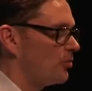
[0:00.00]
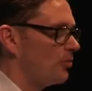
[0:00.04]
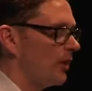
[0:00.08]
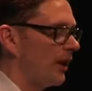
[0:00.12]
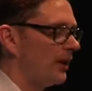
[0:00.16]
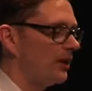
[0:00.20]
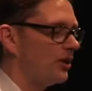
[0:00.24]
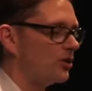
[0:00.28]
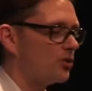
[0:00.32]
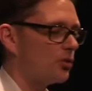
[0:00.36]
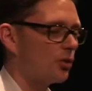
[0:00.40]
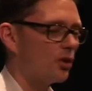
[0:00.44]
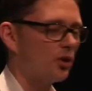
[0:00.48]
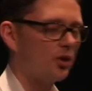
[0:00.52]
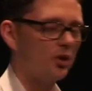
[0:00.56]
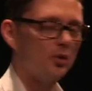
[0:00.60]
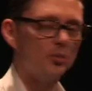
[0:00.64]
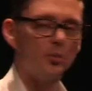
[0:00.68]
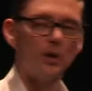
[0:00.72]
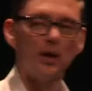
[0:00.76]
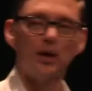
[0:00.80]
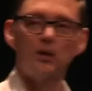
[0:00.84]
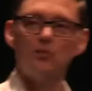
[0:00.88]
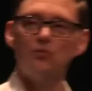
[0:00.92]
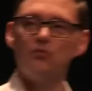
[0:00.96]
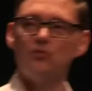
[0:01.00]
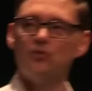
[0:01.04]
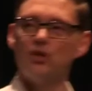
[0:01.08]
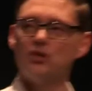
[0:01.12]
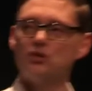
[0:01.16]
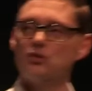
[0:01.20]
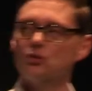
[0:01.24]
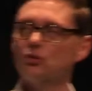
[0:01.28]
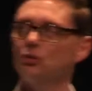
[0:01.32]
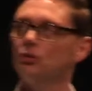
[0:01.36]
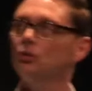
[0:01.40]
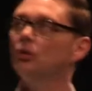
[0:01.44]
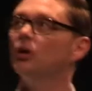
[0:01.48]
I'm mainly talking about
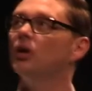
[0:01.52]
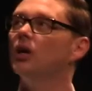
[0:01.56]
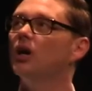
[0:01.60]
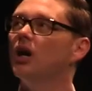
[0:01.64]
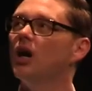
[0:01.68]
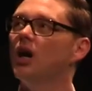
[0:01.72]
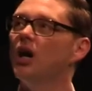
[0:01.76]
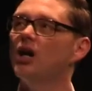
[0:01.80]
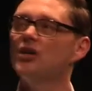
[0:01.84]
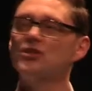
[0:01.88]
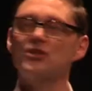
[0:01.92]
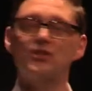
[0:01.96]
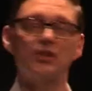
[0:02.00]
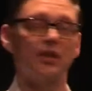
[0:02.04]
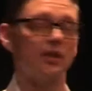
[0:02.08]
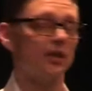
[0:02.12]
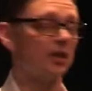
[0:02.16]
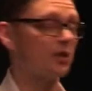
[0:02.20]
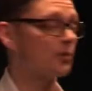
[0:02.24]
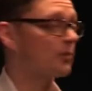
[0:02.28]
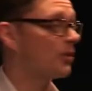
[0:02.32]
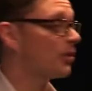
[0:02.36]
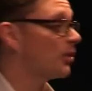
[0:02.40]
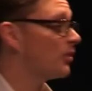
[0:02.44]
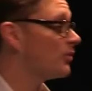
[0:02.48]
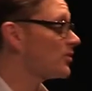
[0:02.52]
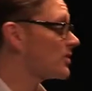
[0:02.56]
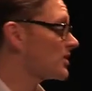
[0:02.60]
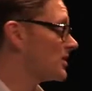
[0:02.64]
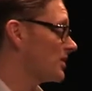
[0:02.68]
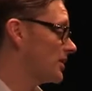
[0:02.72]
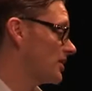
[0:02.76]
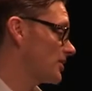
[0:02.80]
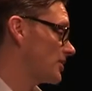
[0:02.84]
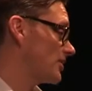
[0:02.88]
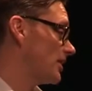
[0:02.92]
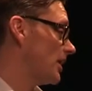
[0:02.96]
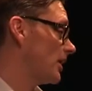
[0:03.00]
visual aesthetics, but
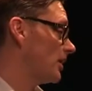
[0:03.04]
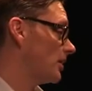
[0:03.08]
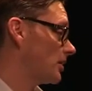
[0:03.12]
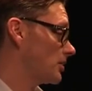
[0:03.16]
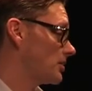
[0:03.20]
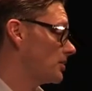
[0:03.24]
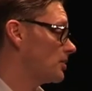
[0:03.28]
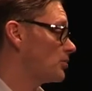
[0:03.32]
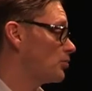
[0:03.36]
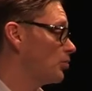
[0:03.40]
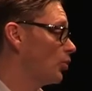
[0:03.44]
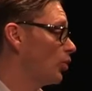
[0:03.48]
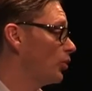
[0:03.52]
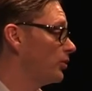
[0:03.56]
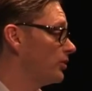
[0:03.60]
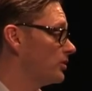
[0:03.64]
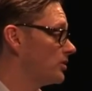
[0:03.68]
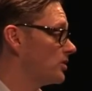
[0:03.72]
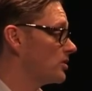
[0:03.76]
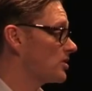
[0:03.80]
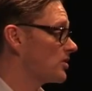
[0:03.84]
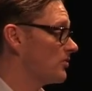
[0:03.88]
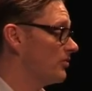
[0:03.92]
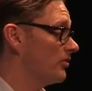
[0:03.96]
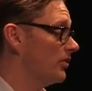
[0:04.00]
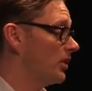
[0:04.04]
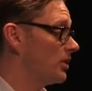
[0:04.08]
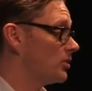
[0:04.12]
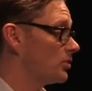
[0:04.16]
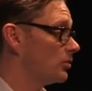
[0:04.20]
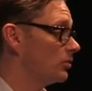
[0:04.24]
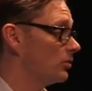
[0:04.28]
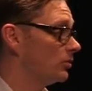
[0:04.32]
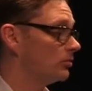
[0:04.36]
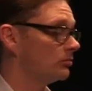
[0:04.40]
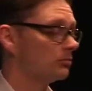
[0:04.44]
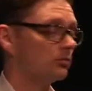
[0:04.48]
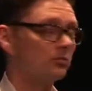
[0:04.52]
obviously aesthetics is more than just
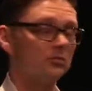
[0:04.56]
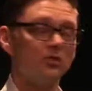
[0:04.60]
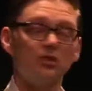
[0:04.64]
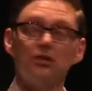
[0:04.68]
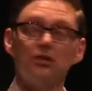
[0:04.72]
visual.